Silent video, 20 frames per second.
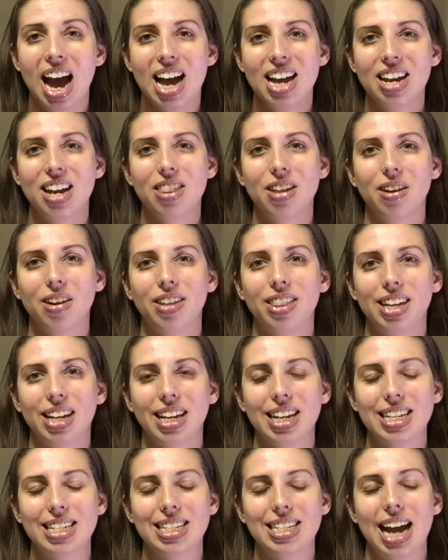Another
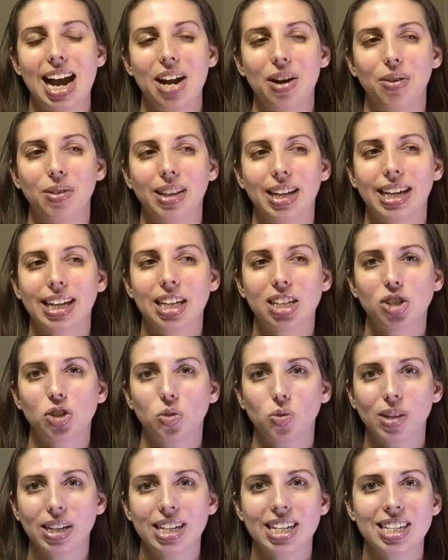thing is I don't like
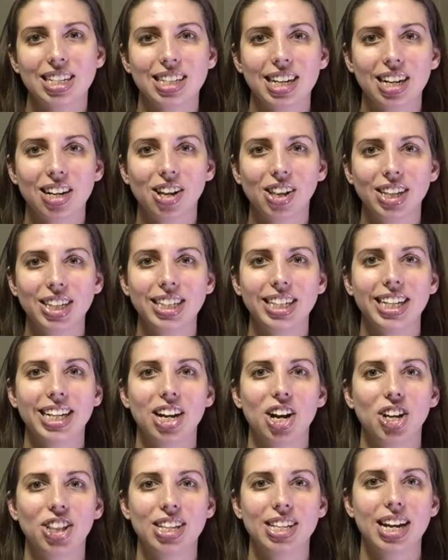drinking
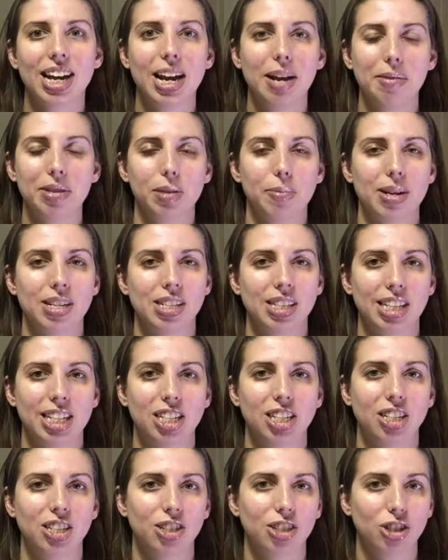Shakeology all the time, especially
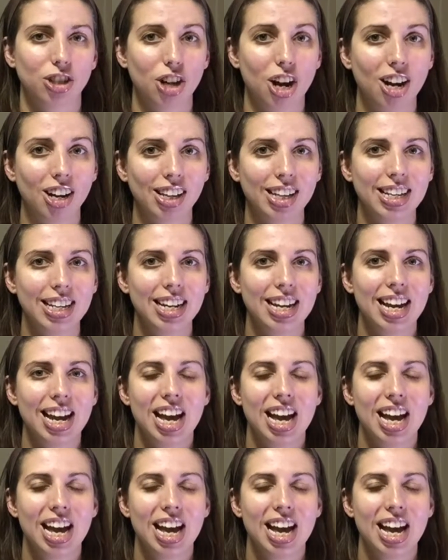chocolate.